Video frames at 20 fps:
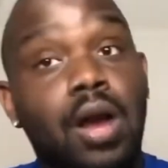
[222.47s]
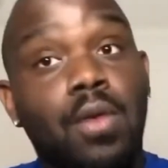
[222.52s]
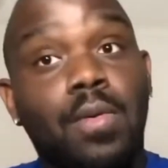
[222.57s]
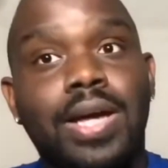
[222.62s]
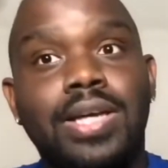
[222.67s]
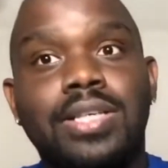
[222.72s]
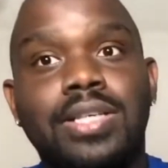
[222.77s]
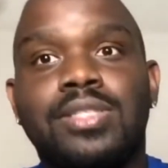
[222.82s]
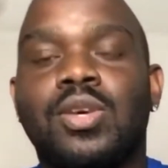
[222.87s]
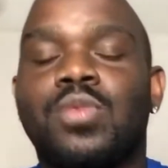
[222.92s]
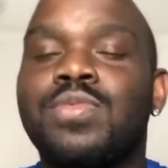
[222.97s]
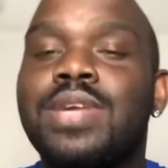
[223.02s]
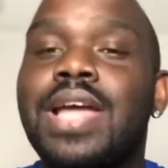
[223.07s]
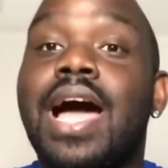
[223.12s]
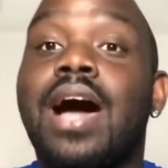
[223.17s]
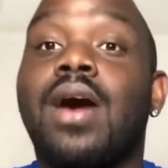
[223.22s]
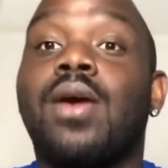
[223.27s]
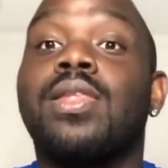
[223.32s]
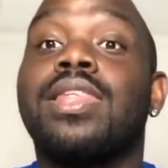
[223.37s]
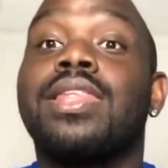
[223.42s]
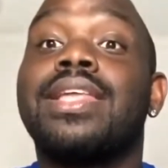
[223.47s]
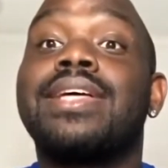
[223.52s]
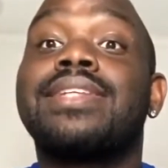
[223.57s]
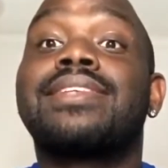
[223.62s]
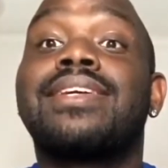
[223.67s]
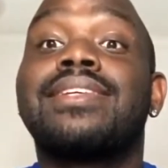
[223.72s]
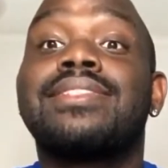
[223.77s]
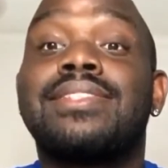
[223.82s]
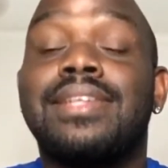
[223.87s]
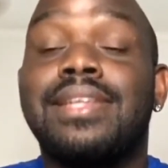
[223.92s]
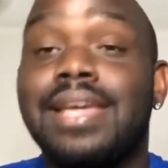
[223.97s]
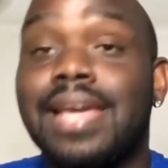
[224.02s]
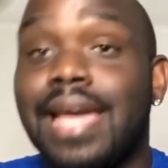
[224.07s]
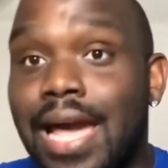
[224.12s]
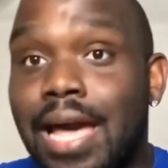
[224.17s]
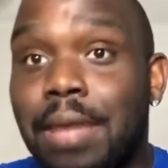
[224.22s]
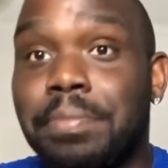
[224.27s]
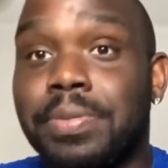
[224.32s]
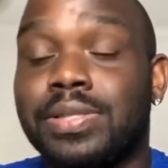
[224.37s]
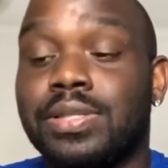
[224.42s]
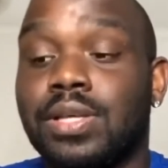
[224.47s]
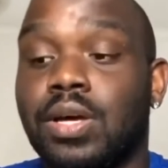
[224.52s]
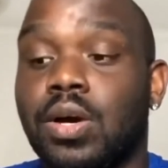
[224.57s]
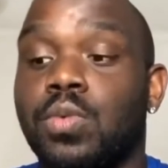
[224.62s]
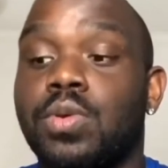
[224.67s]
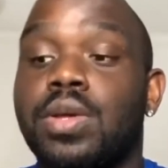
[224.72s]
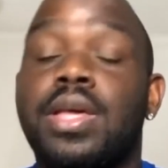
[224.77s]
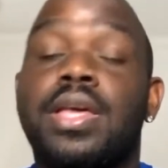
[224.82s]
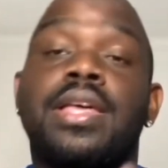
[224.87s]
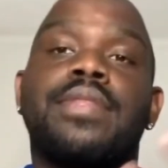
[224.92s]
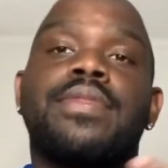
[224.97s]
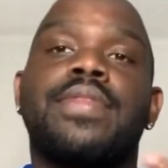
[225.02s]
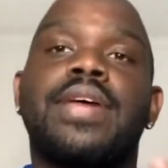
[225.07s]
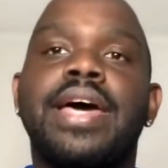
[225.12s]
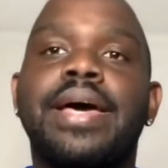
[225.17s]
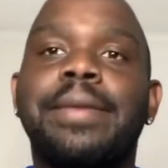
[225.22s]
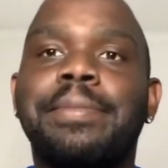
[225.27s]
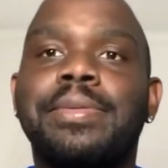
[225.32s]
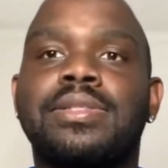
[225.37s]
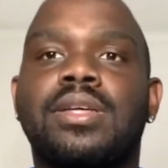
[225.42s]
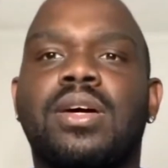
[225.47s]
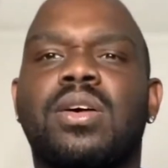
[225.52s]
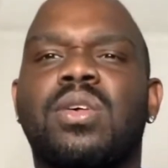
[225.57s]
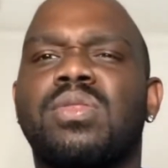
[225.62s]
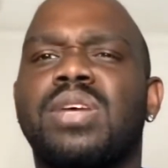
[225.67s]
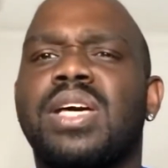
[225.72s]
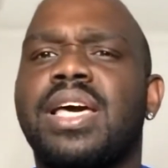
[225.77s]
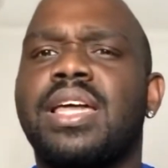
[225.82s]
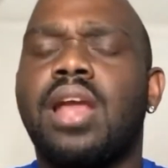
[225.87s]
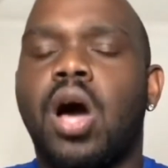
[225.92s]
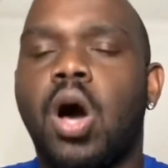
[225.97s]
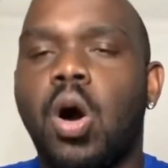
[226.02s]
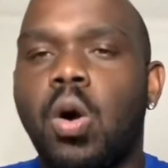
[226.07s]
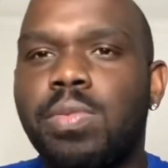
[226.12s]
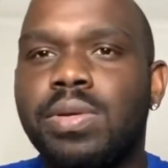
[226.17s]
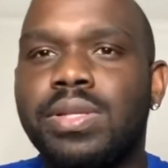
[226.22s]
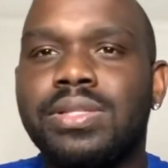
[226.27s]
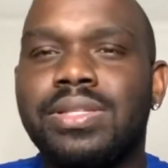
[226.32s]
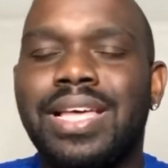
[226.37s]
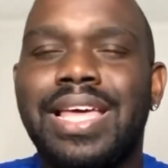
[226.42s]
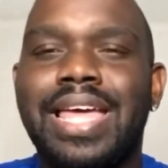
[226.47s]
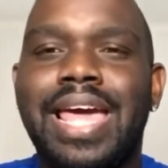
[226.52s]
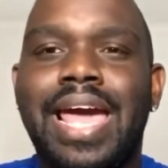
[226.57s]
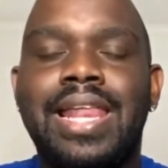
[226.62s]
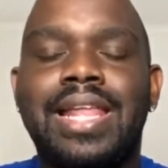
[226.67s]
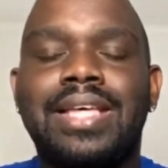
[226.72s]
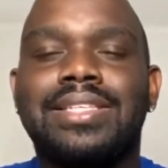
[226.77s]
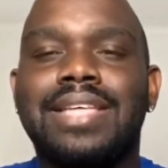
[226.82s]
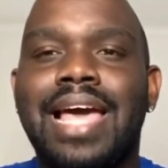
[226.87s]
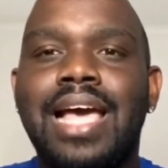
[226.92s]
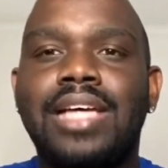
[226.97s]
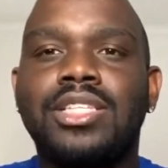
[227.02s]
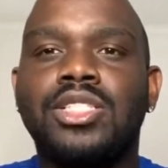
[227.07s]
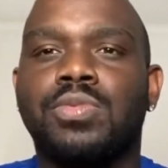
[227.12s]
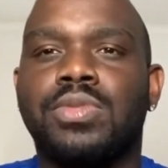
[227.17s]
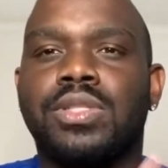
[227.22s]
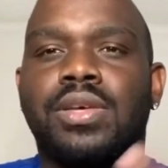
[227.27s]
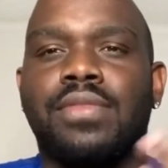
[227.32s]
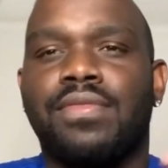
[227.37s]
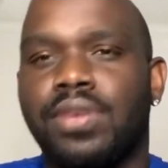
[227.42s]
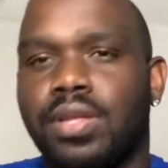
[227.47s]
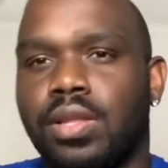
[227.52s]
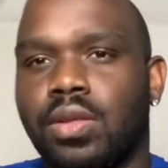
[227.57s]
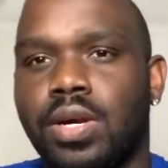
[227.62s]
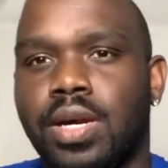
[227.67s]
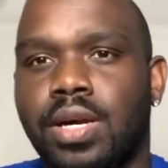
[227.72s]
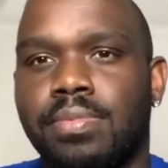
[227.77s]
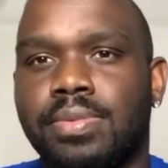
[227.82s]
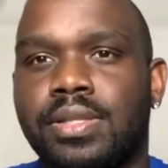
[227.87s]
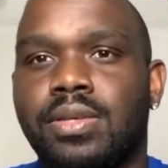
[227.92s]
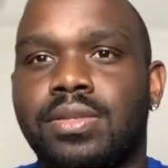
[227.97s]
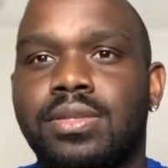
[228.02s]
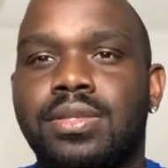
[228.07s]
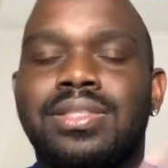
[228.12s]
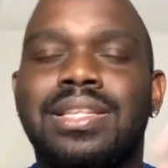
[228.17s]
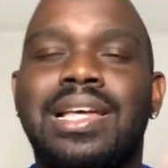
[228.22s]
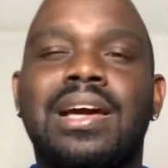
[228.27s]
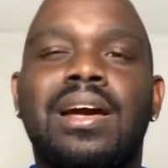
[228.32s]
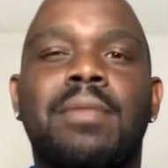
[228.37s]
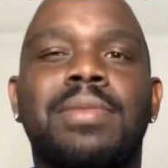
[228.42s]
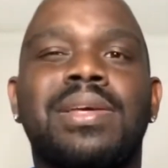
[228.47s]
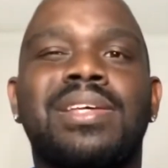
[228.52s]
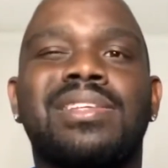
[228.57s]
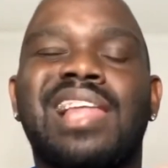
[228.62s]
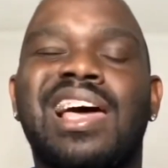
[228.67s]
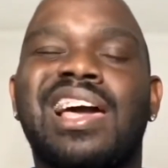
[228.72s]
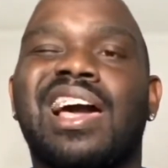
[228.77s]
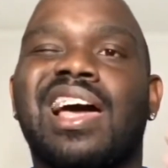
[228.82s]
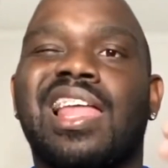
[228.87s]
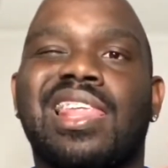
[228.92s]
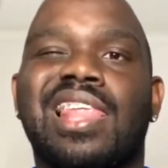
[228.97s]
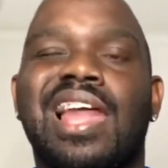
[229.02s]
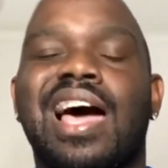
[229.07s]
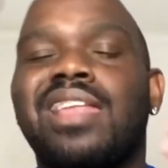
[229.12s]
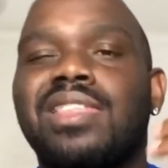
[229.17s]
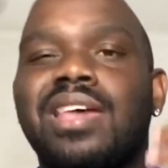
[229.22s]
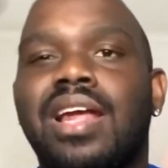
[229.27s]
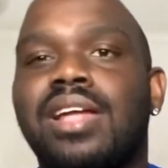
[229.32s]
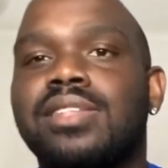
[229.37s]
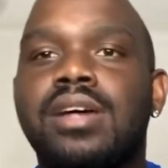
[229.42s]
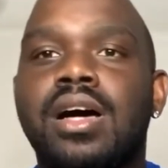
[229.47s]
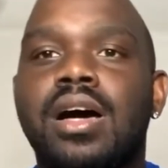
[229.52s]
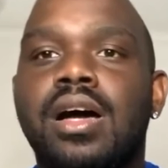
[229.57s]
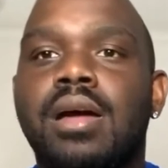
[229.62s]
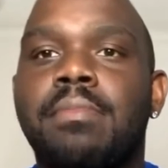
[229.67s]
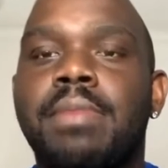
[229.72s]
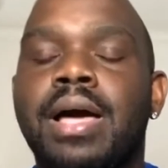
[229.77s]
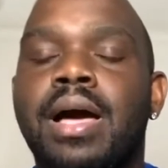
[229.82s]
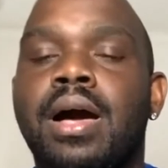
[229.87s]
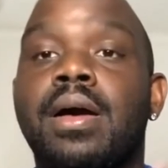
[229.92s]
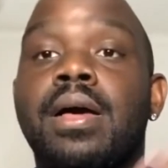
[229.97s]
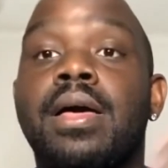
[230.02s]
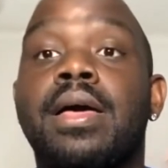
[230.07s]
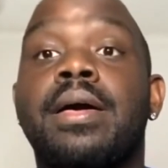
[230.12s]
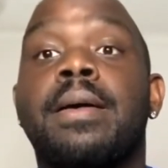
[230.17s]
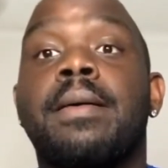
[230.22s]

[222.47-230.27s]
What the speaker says: right, so now let's get to the episode. The episode, it opened, and it actually was a filler episode, so it's not gonna be like a lot that I talk about.